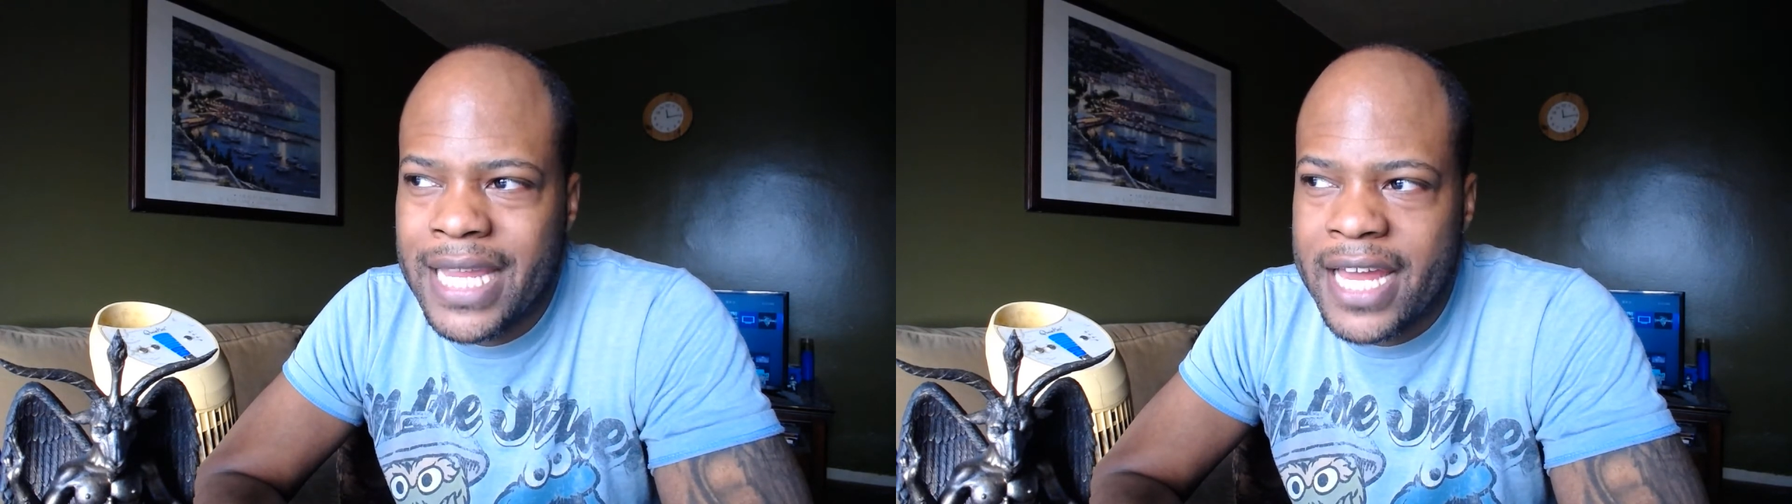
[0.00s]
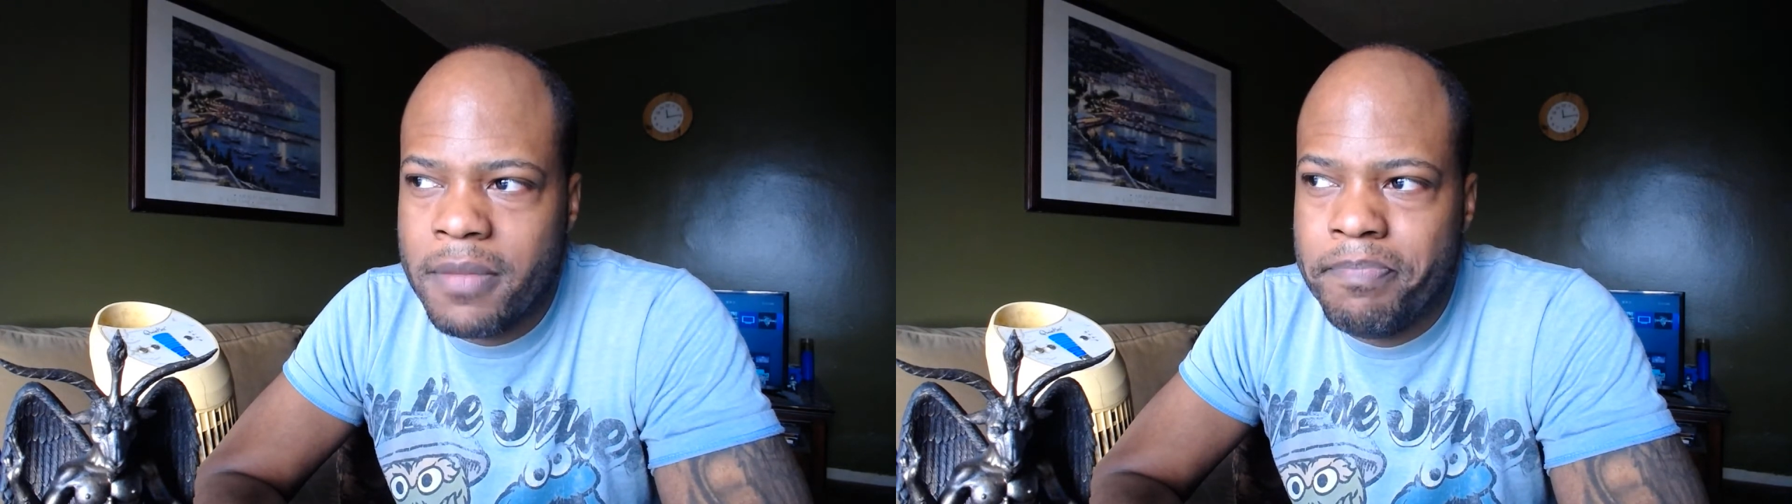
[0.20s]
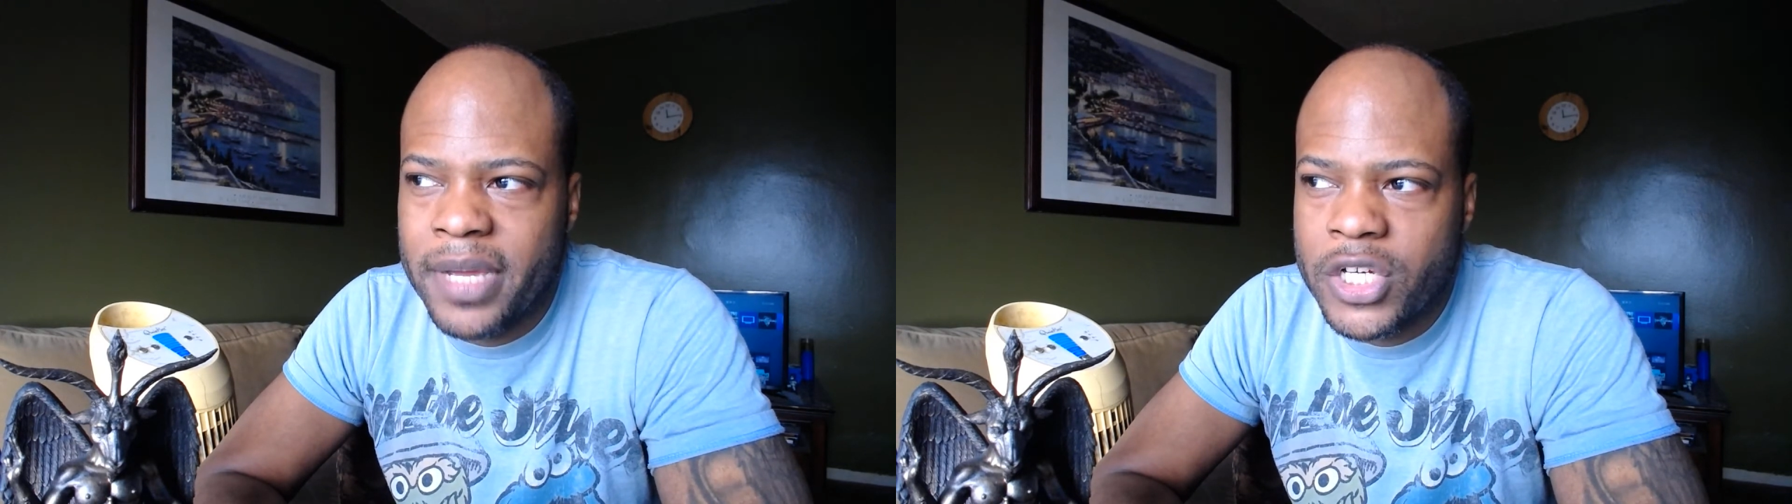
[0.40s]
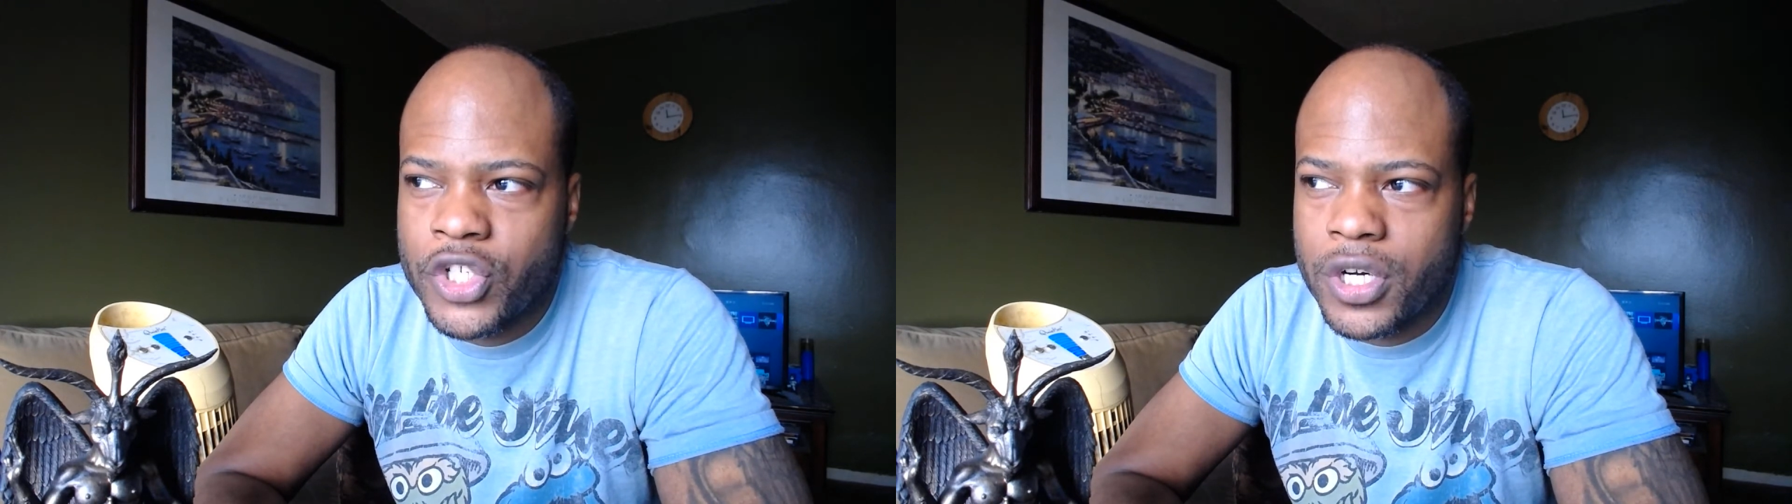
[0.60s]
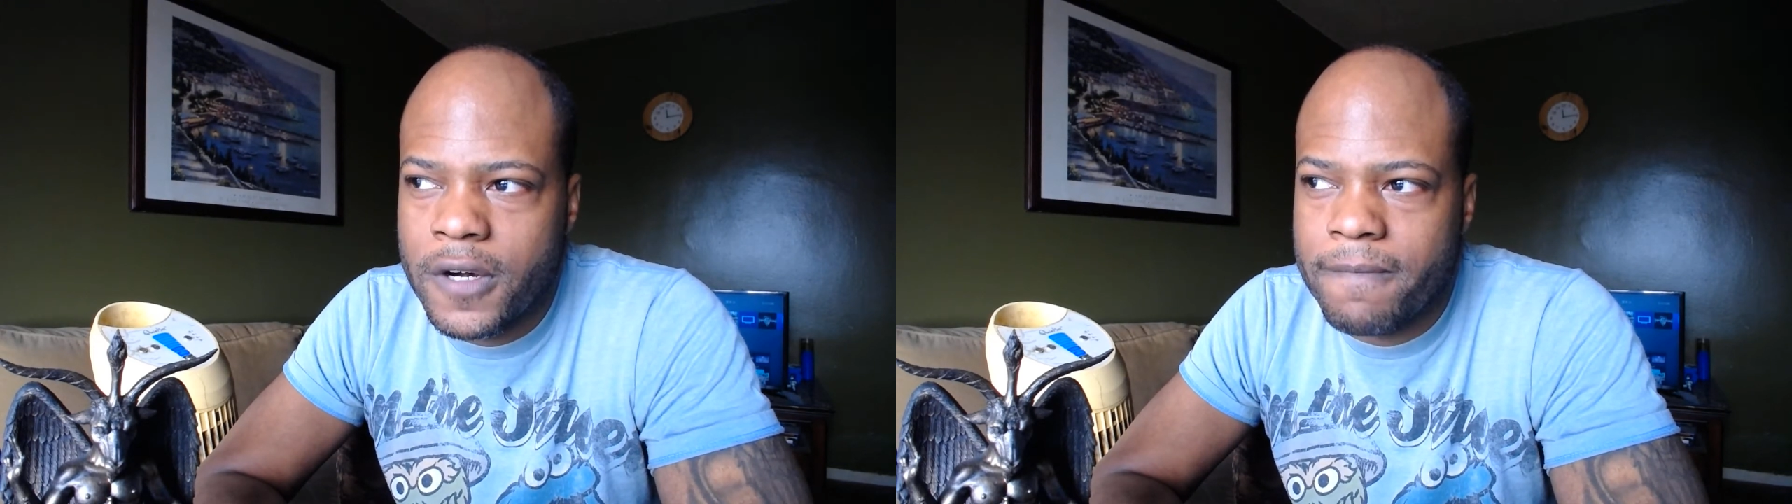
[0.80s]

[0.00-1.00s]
at a picture